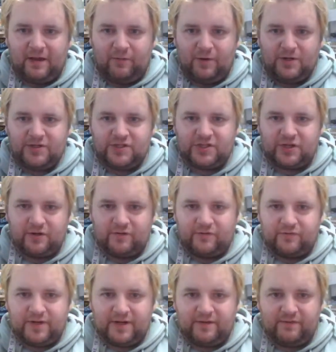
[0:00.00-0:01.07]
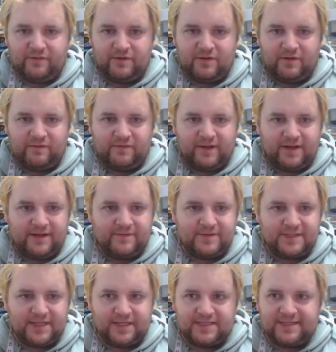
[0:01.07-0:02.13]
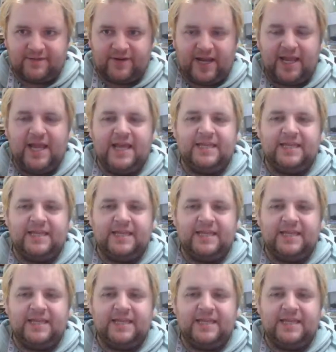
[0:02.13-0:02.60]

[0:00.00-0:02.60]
1, 2, 3, 4, 5, 6, 7, 8.